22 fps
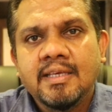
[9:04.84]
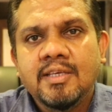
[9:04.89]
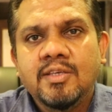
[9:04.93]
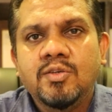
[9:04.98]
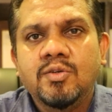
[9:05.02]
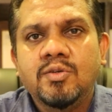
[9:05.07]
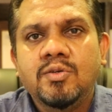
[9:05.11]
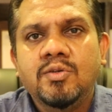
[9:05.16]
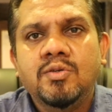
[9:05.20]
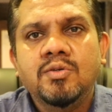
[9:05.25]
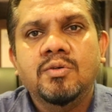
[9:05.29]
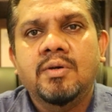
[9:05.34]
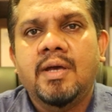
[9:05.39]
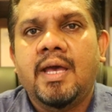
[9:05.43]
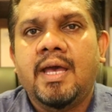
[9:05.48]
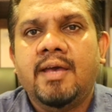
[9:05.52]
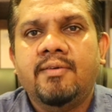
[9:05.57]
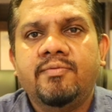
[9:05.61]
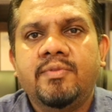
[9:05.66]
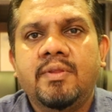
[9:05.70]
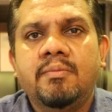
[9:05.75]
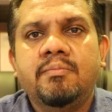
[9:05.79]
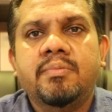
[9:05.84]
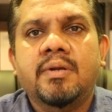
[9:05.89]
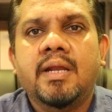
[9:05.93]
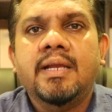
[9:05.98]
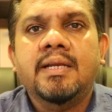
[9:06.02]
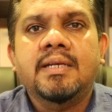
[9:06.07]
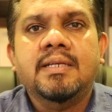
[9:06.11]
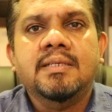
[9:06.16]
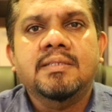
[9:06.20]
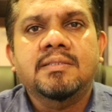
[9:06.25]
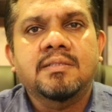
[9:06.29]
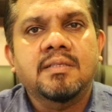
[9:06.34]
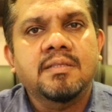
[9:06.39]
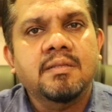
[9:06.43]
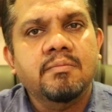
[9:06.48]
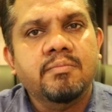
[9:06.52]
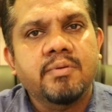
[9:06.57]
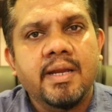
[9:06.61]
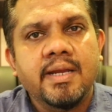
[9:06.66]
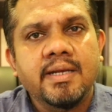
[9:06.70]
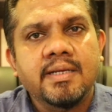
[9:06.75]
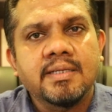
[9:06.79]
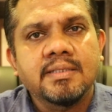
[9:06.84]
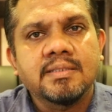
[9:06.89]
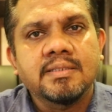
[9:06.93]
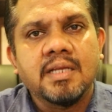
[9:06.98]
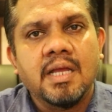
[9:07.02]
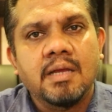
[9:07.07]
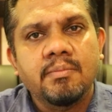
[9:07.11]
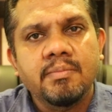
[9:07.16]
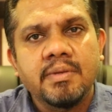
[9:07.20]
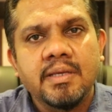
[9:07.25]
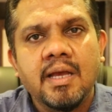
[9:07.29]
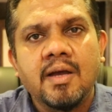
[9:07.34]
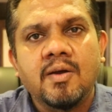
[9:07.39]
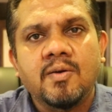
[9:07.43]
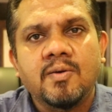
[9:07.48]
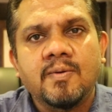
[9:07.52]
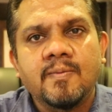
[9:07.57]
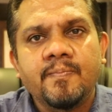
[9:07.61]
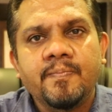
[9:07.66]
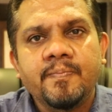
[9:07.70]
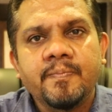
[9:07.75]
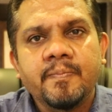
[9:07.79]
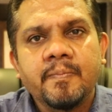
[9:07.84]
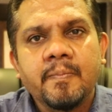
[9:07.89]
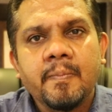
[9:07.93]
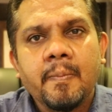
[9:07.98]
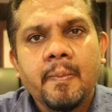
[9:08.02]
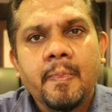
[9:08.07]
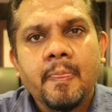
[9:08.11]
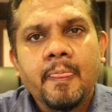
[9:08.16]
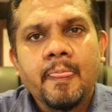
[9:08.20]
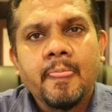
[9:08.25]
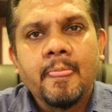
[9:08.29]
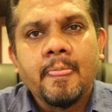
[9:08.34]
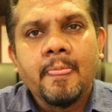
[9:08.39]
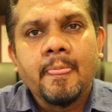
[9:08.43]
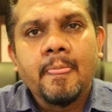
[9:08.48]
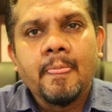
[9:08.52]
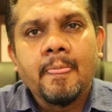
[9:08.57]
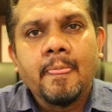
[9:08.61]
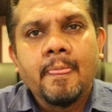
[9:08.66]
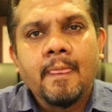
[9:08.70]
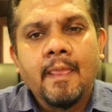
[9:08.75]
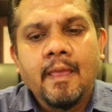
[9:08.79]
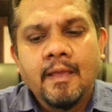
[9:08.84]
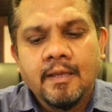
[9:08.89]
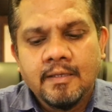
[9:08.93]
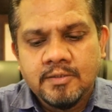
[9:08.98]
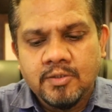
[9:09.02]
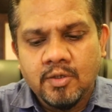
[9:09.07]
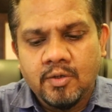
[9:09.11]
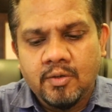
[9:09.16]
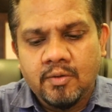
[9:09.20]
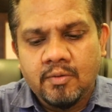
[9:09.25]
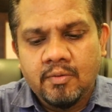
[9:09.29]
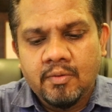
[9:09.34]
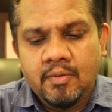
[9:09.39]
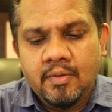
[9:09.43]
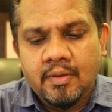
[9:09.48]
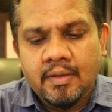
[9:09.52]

you do have the brightest of the brightest coming out. So,